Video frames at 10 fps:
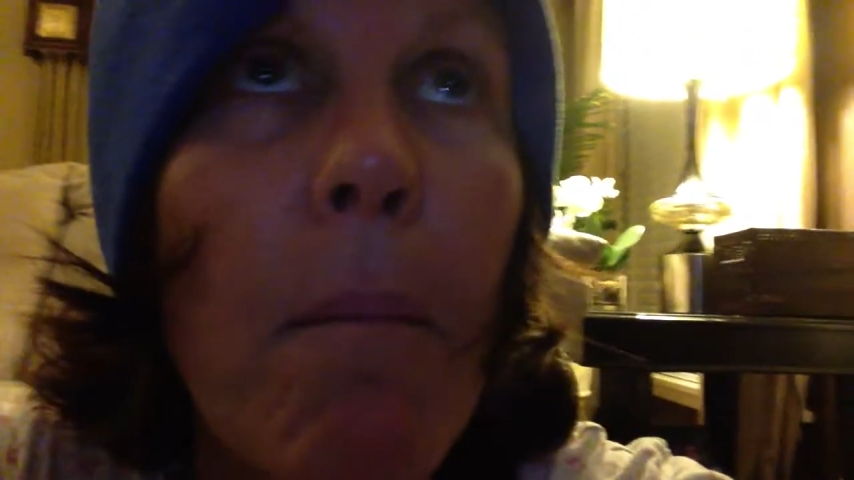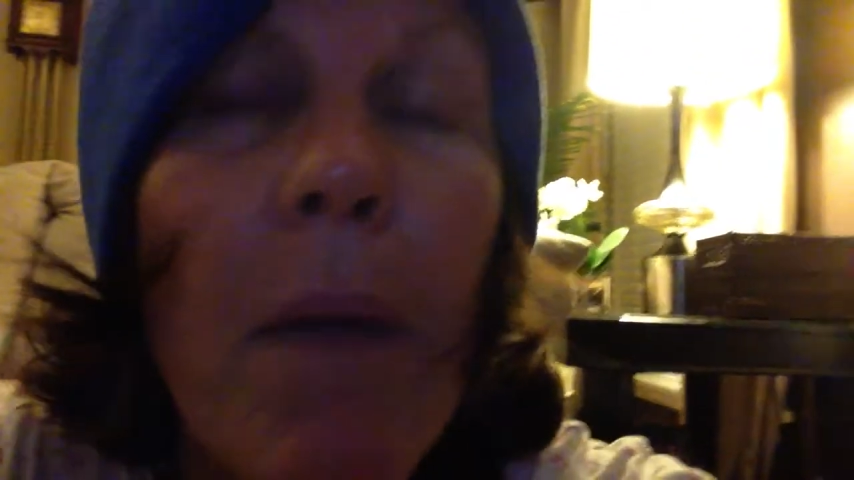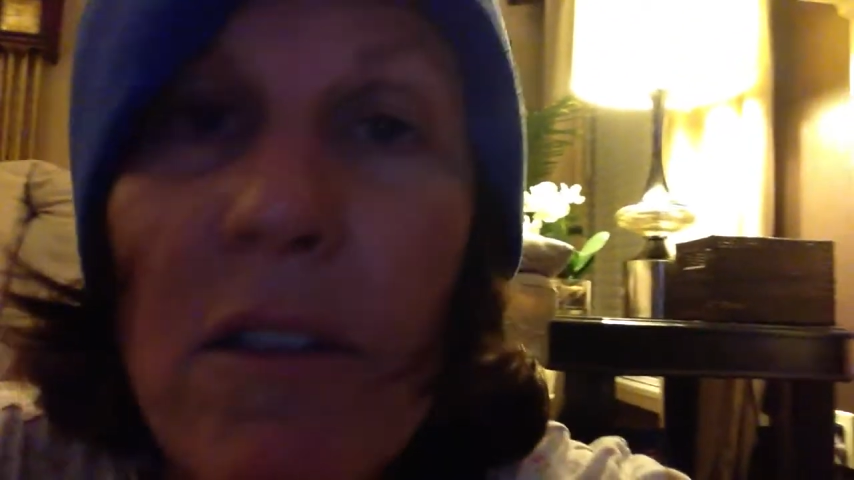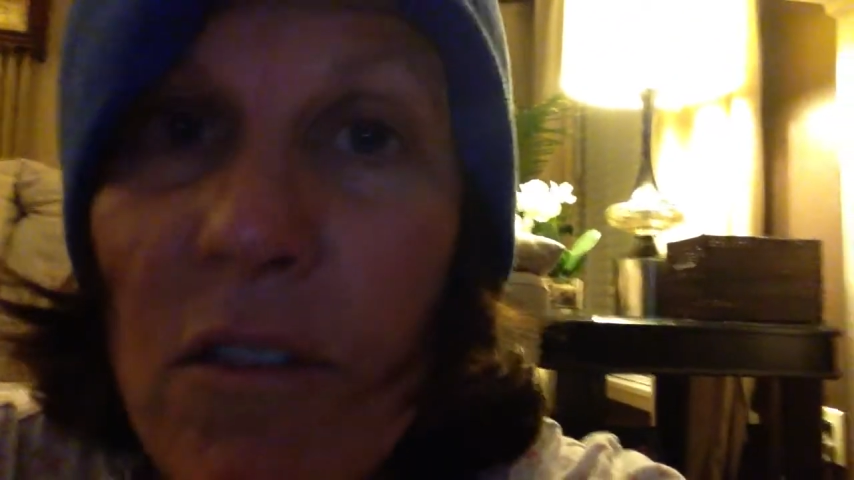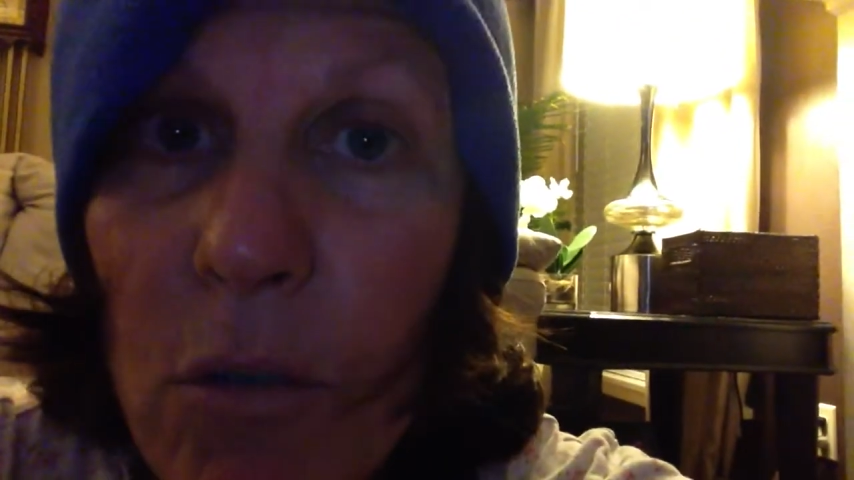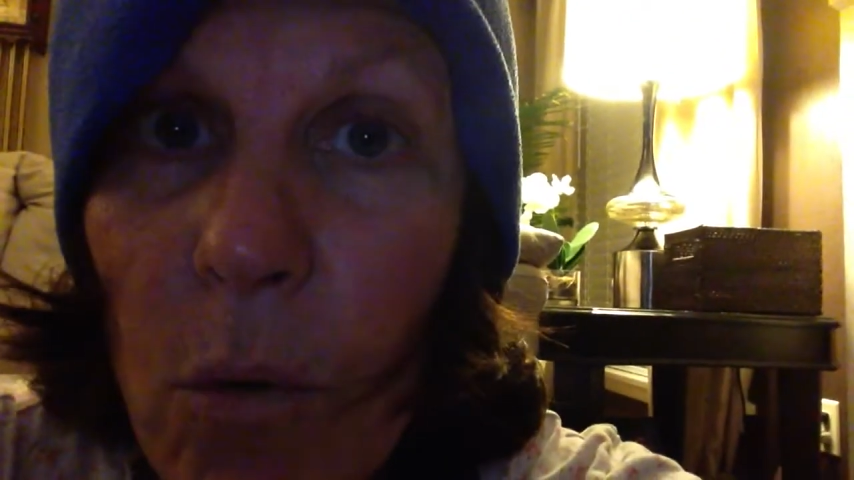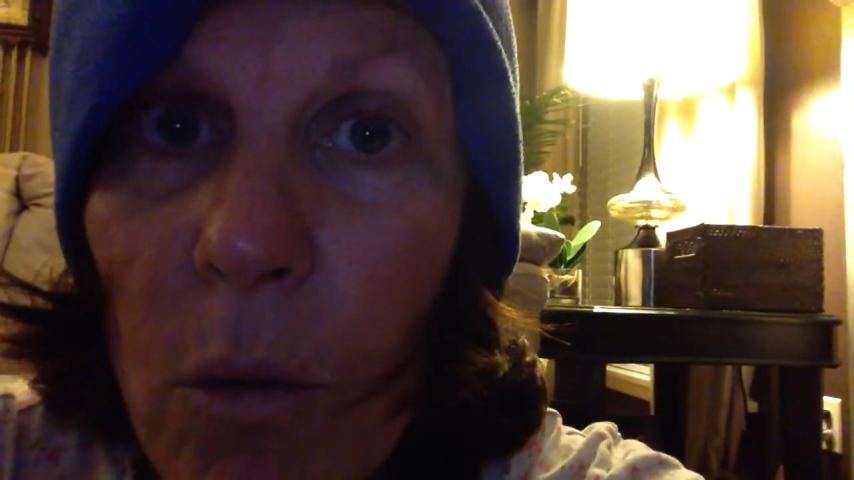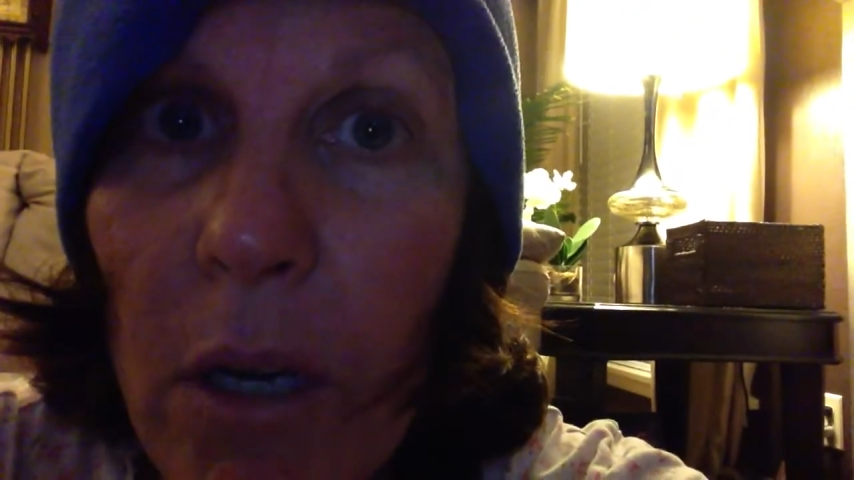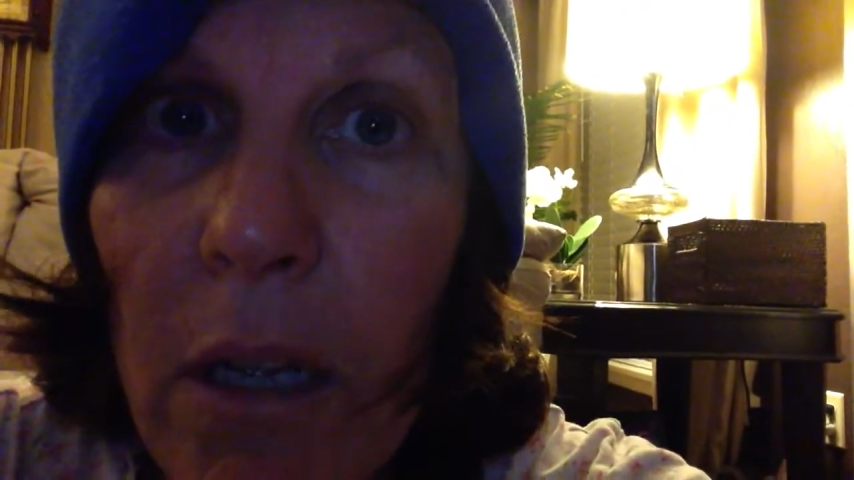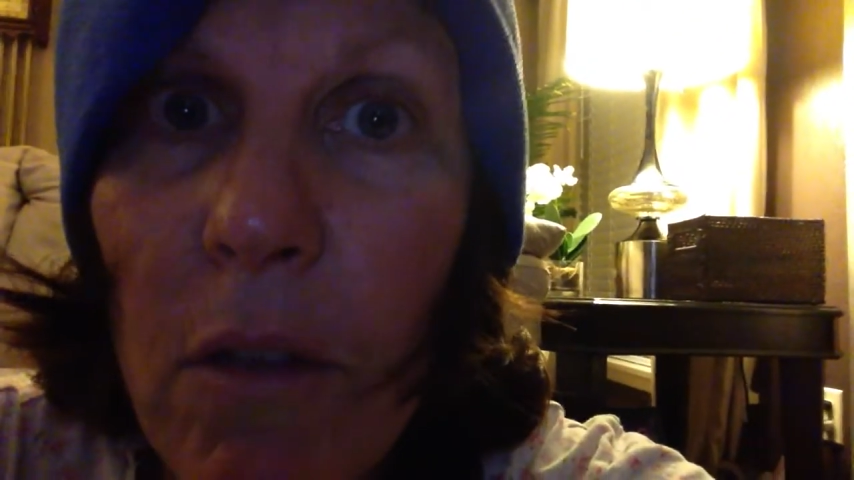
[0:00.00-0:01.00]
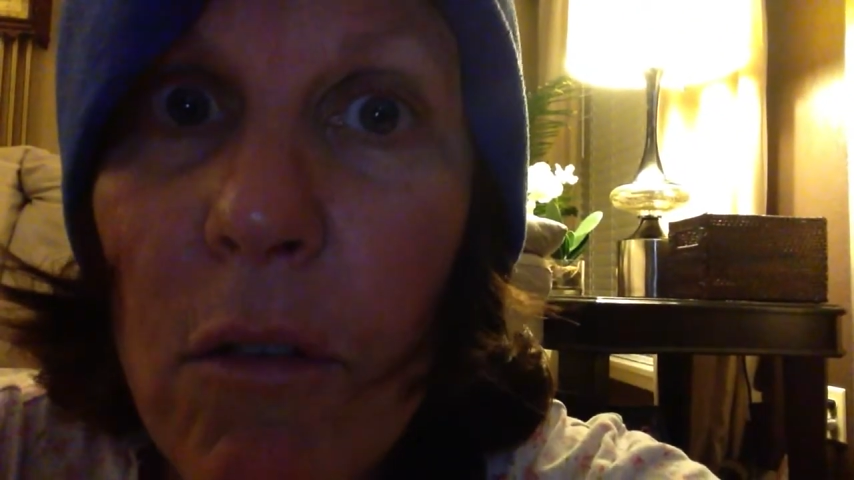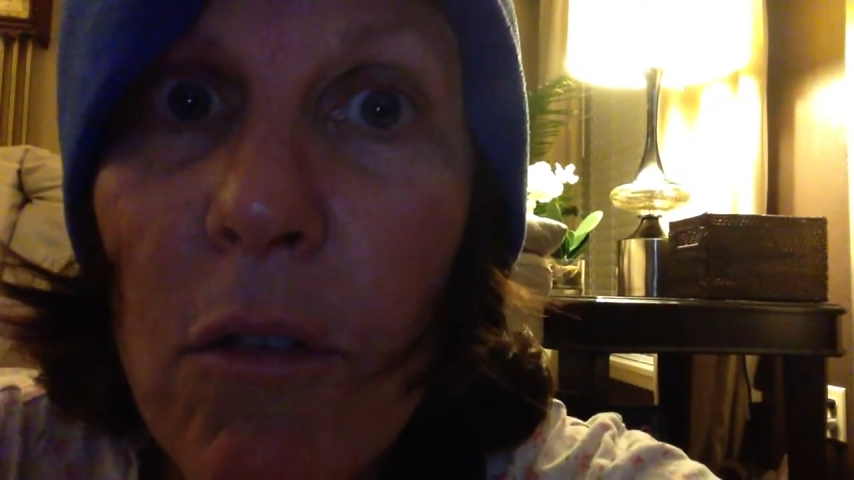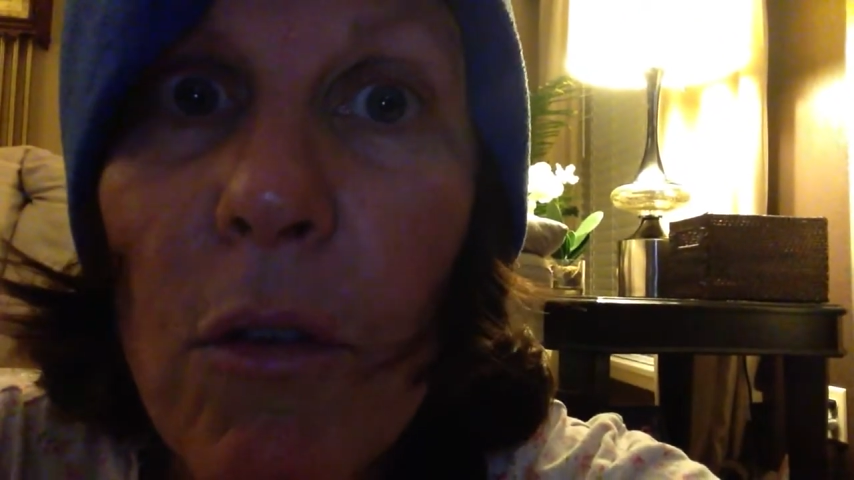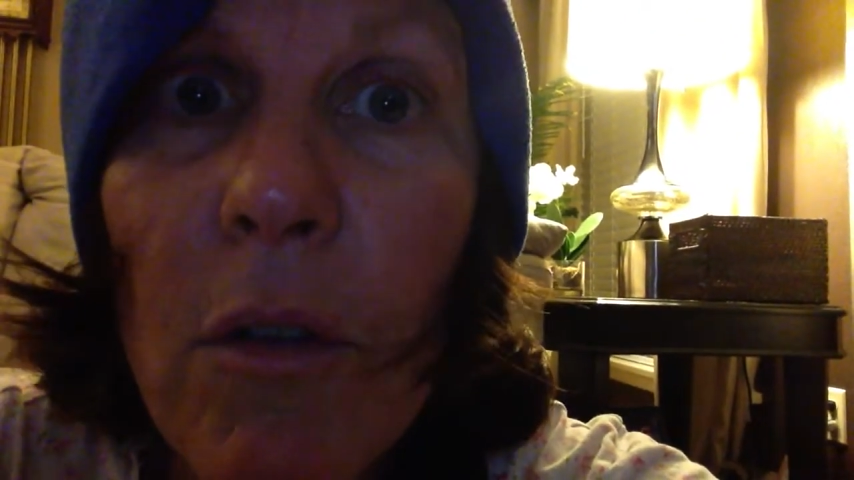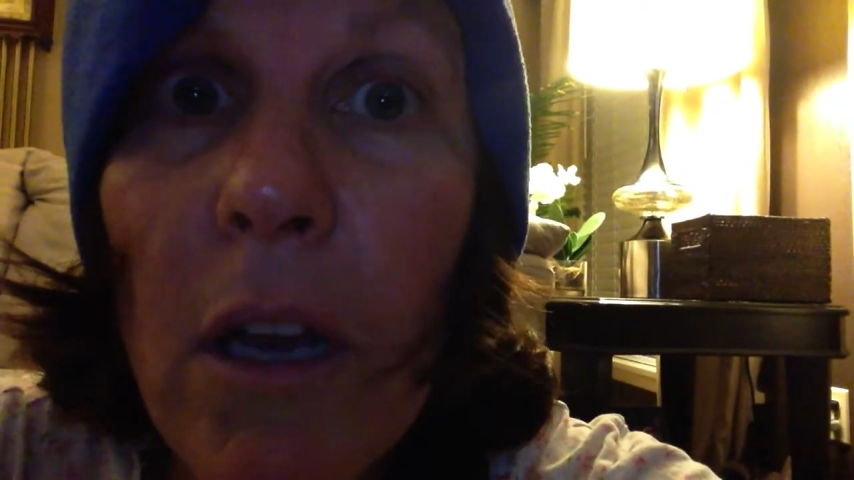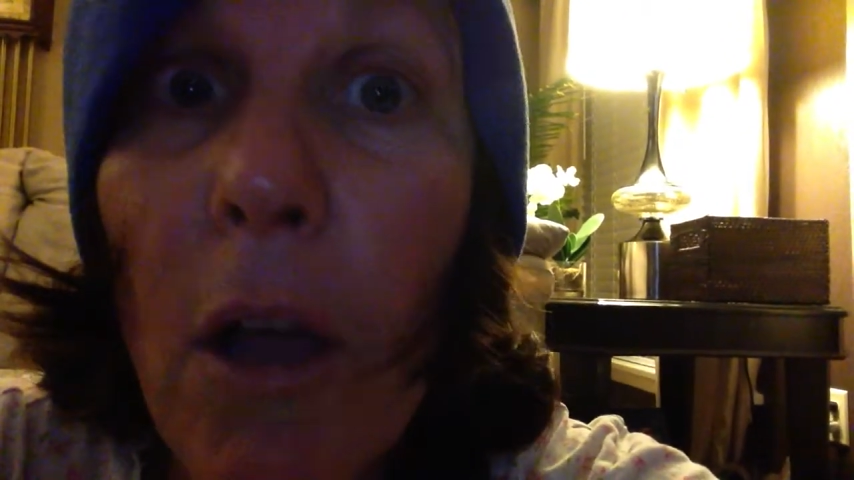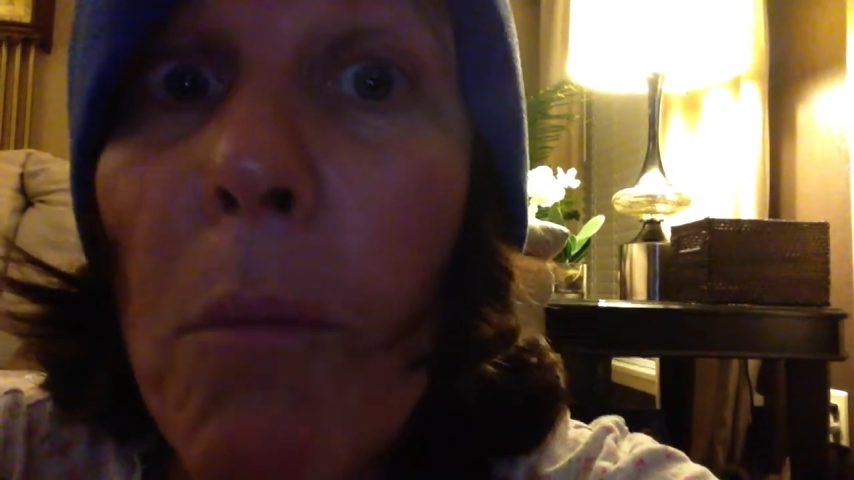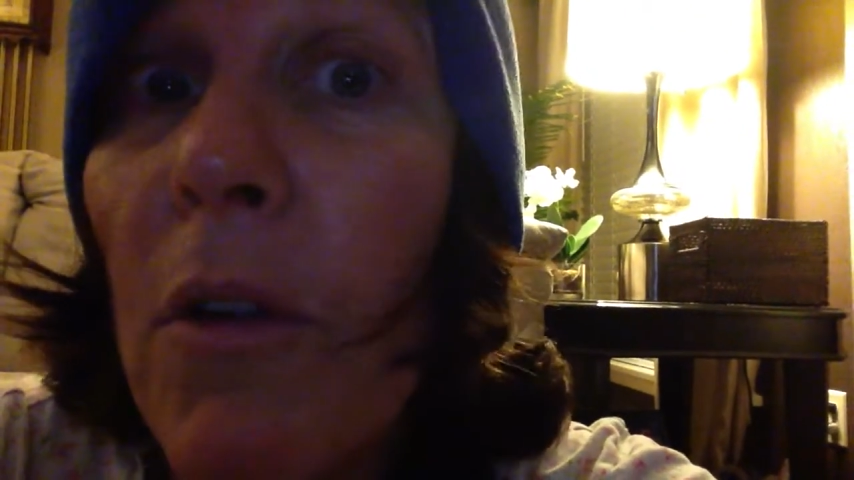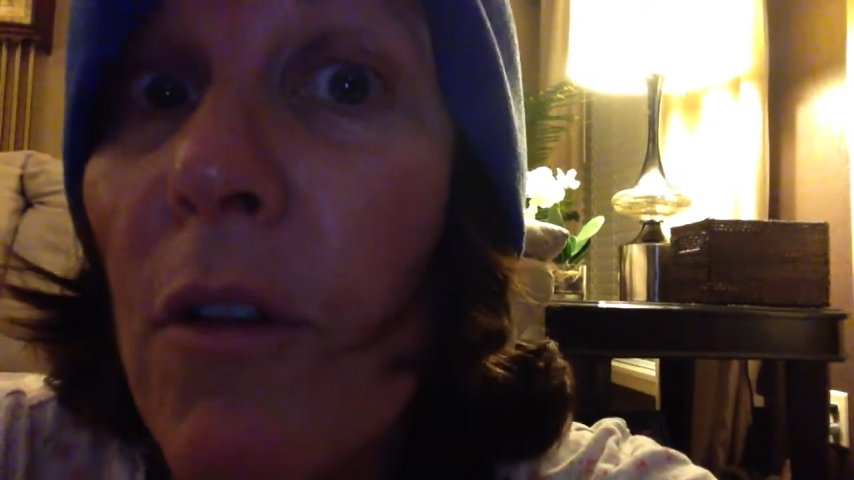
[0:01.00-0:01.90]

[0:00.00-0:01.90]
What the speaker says: my story so you can help